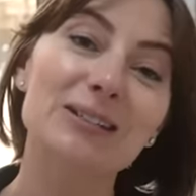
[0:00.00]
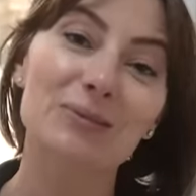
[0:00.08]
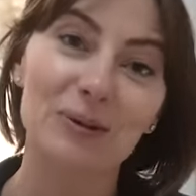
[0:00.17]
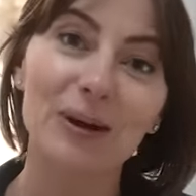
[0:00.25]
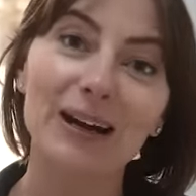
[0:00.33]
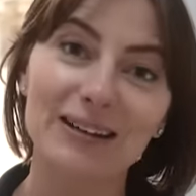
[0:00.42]
is
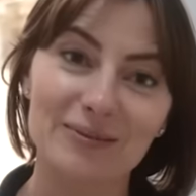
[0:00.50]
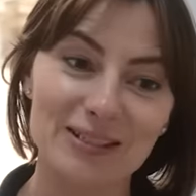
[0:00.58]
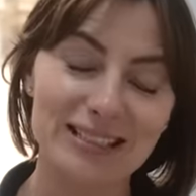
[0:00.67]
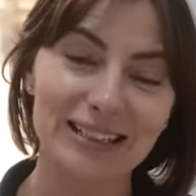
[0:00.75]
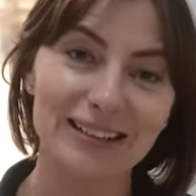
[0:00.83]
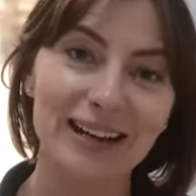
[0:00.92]
required of
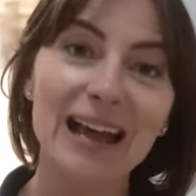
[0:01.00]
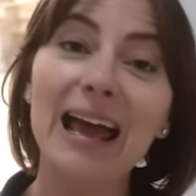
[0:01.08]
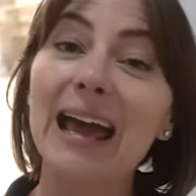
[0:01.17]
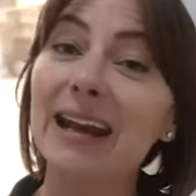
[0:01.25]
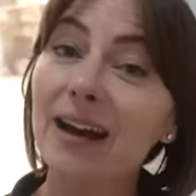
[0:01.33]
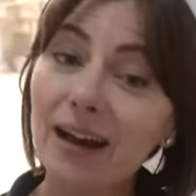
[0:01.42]
us here.
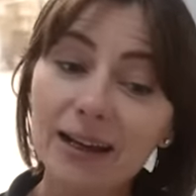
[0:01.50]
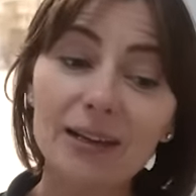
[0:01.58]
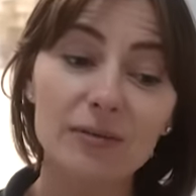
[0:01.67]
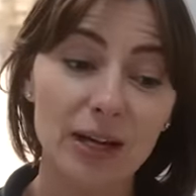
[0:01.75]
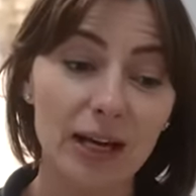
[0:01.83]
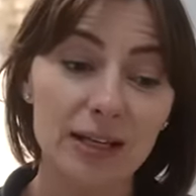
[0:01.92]
And I
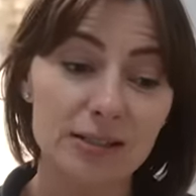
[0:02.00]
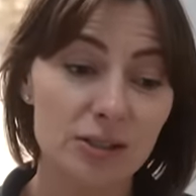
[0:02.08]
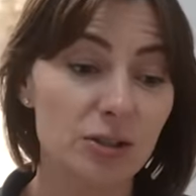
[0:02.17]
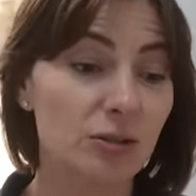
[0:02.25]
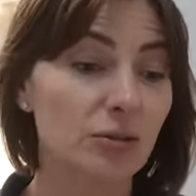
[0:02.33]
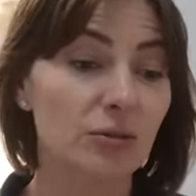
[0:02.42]
have had
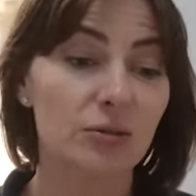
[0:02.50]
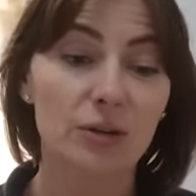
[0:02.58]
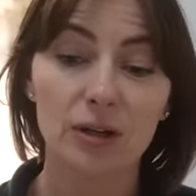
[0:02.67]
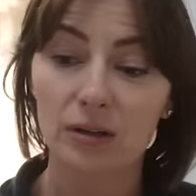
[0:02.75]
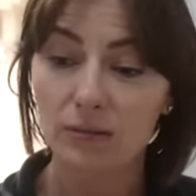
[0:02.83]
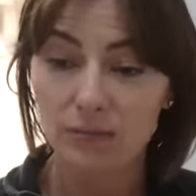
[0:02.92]
to,
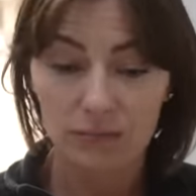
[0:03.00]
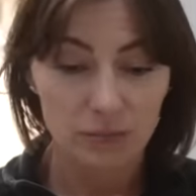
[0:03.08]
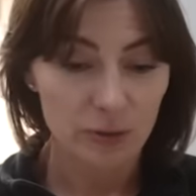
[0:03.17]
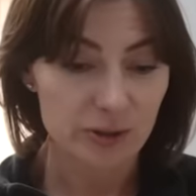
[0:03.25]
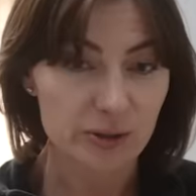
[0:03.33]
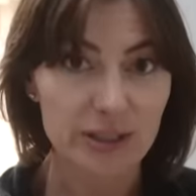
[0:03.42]

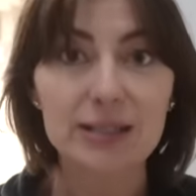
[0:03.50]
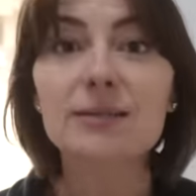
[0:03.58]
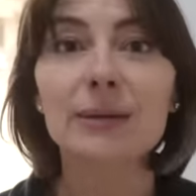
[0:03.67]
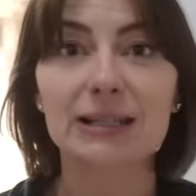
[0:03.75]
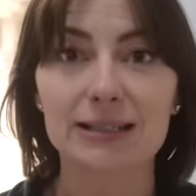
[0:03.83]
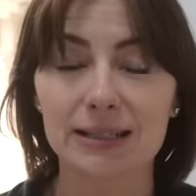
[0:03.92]
which does
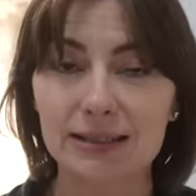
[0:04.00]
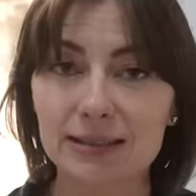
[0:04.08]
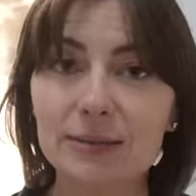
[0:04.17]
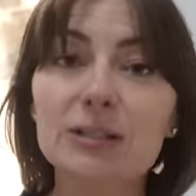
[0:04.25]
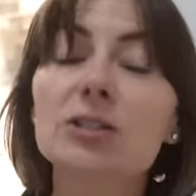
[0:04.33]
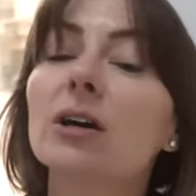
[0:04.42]
make sense
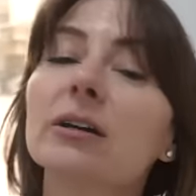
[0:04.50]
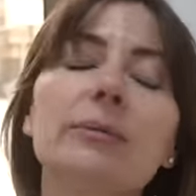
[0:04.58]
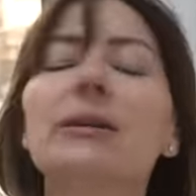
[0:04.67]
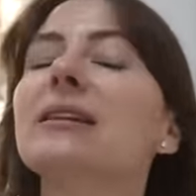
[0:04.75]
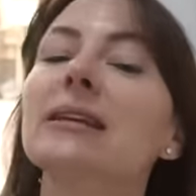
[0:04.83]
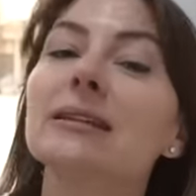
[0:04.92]
to me,
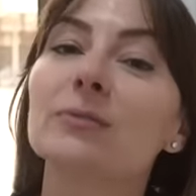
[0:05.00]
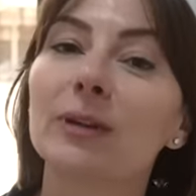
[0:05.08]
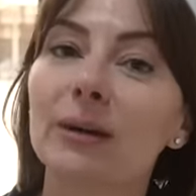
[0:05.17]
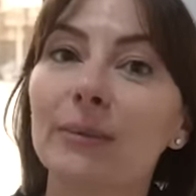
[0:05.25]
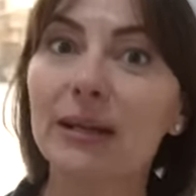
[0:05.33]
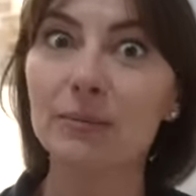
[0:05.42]
document things
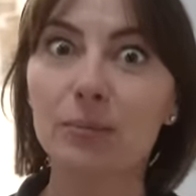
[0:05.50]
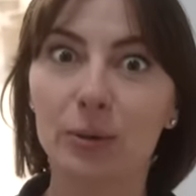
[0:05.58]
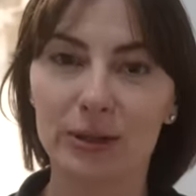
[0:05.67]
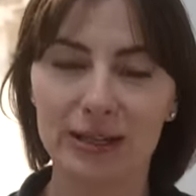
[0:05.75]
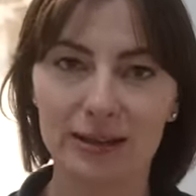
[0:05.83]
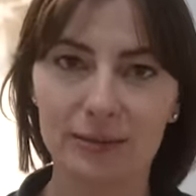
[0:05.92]
when I'm
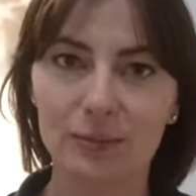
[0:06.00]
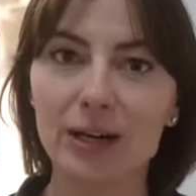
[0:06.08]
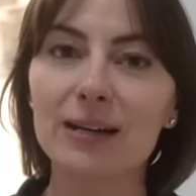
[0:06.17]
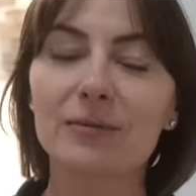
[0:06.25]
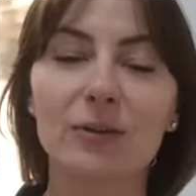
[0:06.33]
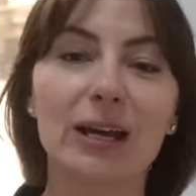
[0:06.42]
importing them,
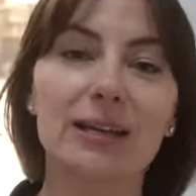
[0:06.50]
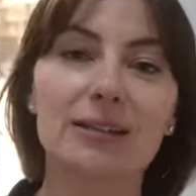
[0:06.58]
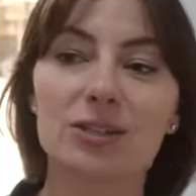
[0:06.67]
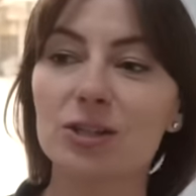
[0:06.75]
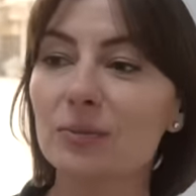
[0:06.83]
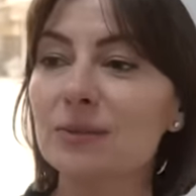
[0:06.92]
right? If we had
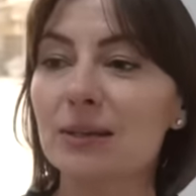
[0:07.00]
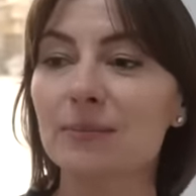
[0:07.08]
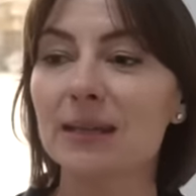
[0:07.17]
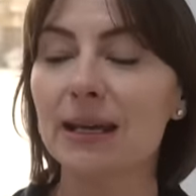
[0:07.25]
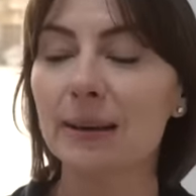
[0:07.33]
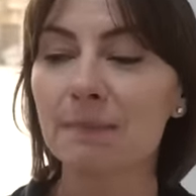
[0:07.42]
to ship
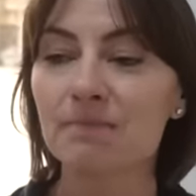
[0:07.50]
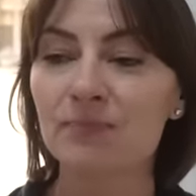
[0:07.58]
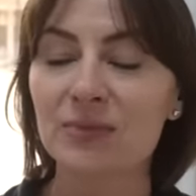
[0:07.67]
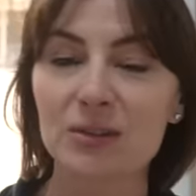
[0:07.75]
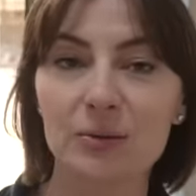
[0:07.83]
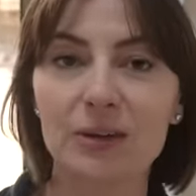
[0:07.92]
something
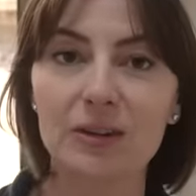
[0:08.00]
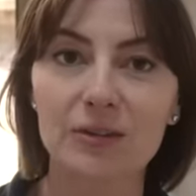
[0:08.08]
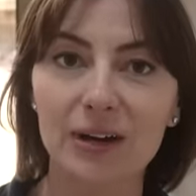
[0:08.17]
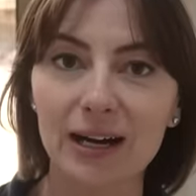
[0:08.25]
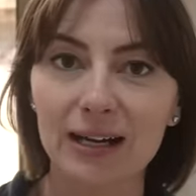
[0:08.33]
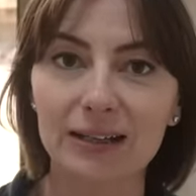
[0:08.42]
to
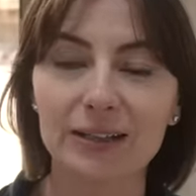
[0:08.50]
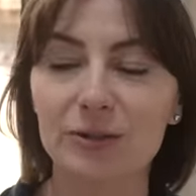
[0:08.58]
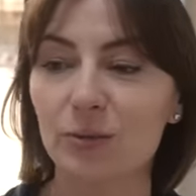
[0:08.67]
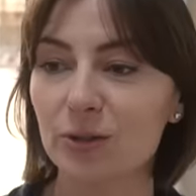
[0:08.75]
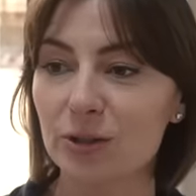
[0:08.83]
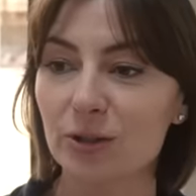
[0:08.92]
another
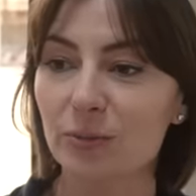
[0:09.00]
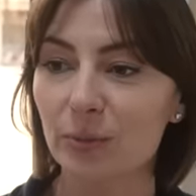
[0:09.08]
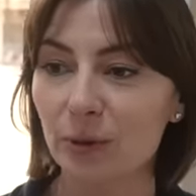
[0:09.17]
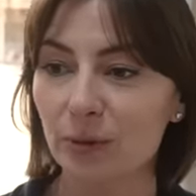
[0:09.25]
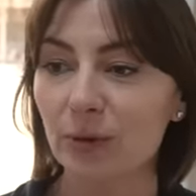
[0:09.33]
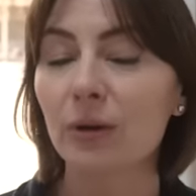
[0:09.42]
island or to the
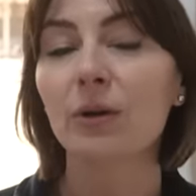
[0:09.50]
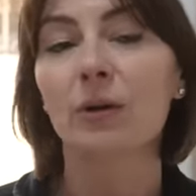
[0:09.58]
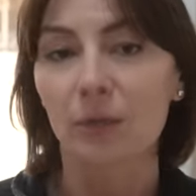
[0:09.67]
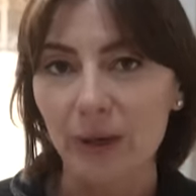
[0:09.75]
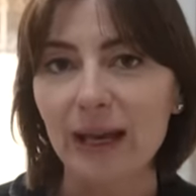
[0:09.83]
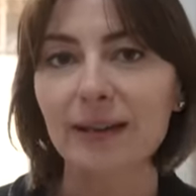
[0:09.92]
boat,
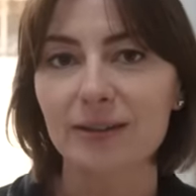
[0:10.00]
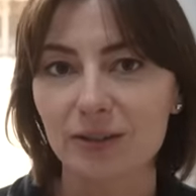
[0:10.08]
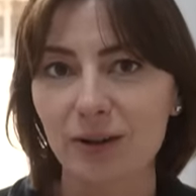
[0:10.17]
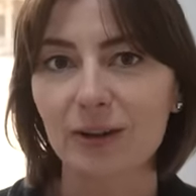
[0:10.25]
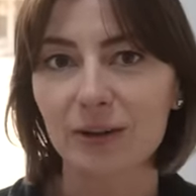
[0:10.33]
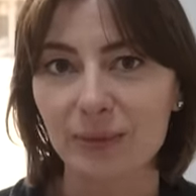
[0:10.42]
we had to
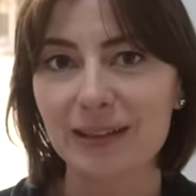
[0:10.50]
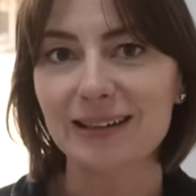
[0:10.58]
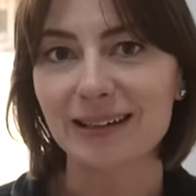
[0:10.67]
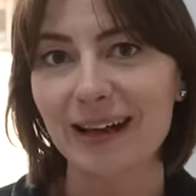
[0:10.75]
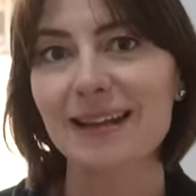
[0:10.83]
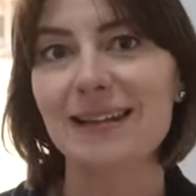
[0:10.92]
document
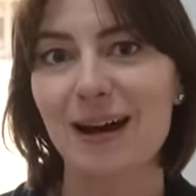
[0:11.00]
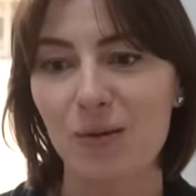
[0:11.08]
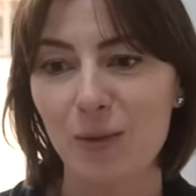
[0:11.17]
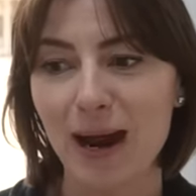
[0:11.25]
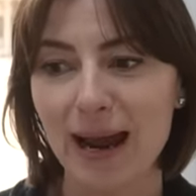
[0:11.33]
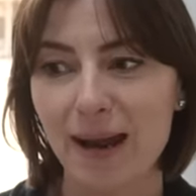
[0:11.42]
it in
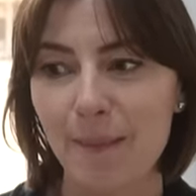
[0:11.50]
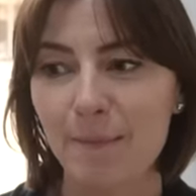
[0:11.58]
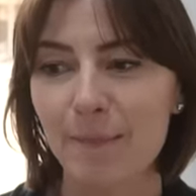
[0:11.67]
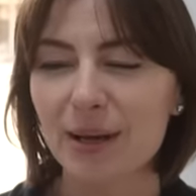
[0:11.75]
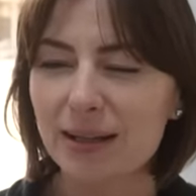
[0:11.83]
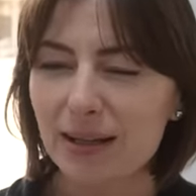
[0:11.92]
that way
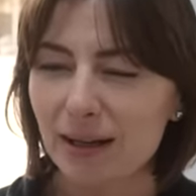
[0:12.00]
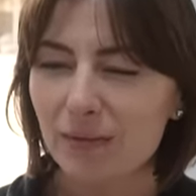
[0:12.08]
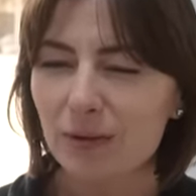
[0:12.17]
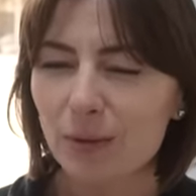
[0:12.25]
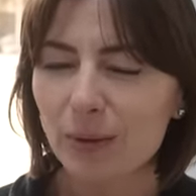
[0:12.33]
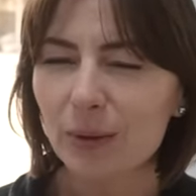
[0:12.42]
but
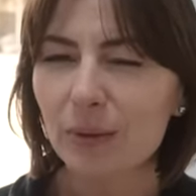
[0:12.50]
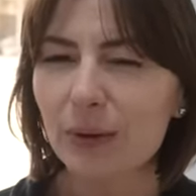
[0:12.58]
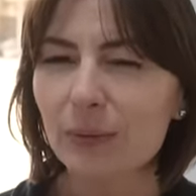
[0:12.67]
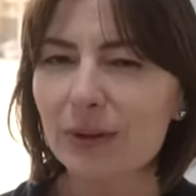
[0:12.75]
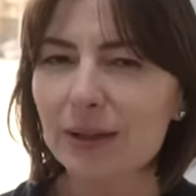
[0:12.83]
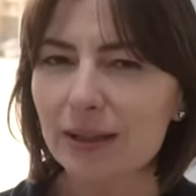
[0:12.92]
never when we
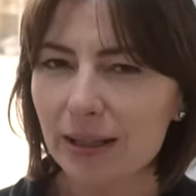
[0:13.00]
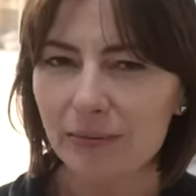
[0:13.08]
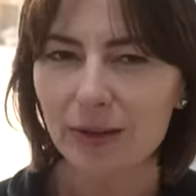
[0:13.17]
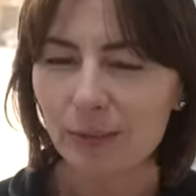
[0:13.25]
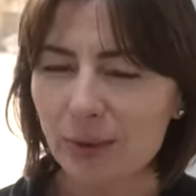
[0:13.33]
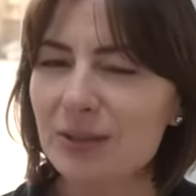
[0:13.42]
were
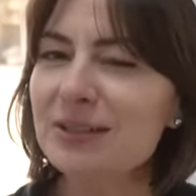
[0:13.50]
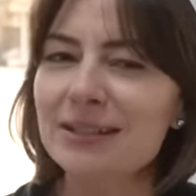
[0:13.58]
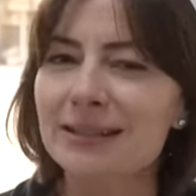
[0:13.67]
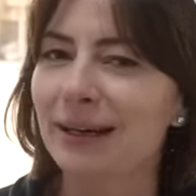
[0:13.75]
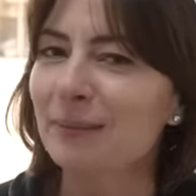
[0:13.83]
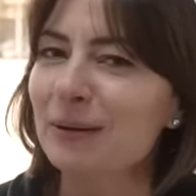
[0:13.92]
leaving. Most
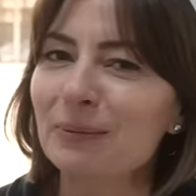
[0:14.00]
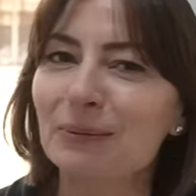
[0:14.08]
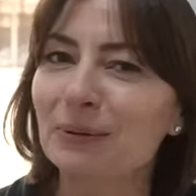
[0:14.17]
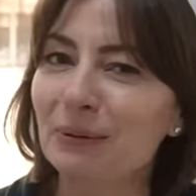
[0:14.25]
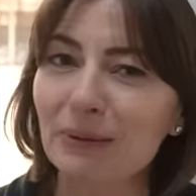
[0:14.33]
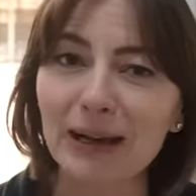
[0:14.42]
of the time,
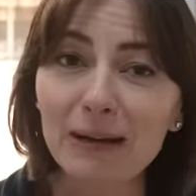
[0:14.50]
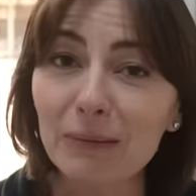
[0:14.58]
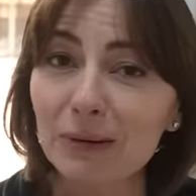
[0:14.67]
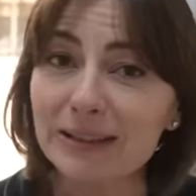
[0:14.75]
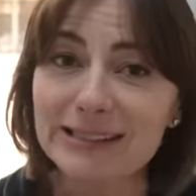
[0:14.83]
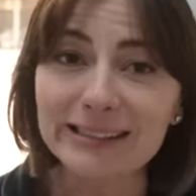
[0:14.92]
people don't care
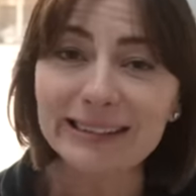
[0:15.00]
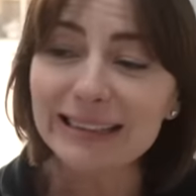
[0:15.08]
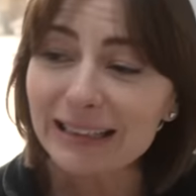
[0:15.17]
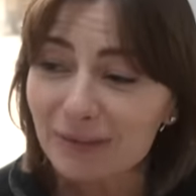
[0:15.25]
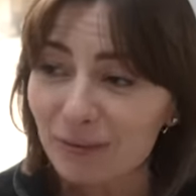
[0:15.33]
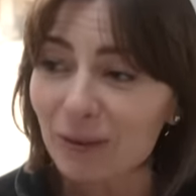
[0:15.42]
what you
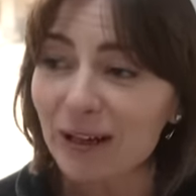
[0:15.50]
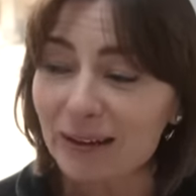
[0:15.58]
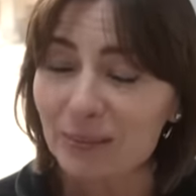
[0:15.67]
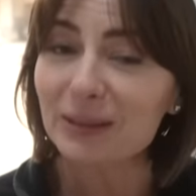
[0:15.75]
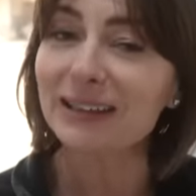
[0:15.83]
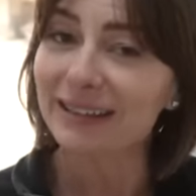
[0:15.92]
leave with,
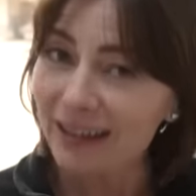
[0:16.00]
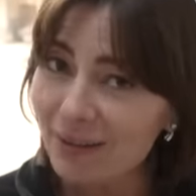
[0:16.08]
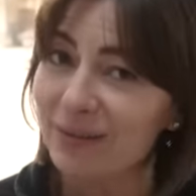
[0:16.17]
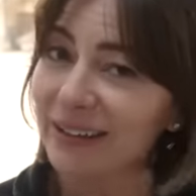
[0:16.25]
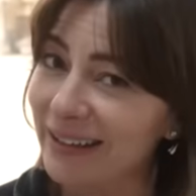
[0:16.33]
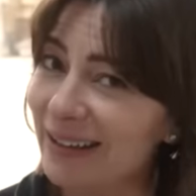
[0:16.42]
but they
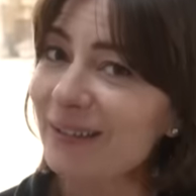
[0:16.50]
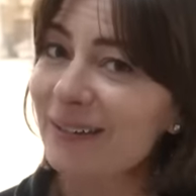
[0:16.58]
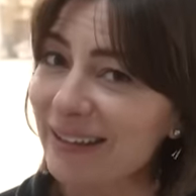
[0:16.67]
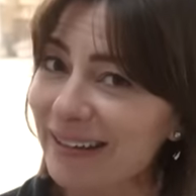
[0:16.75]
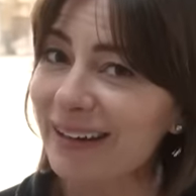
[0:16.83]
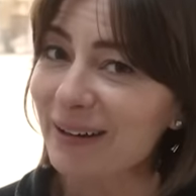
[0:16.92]
definitely care what
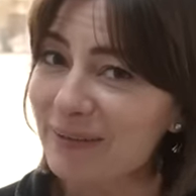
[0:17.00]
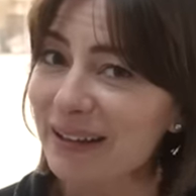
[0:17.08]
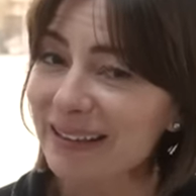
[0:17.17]
you come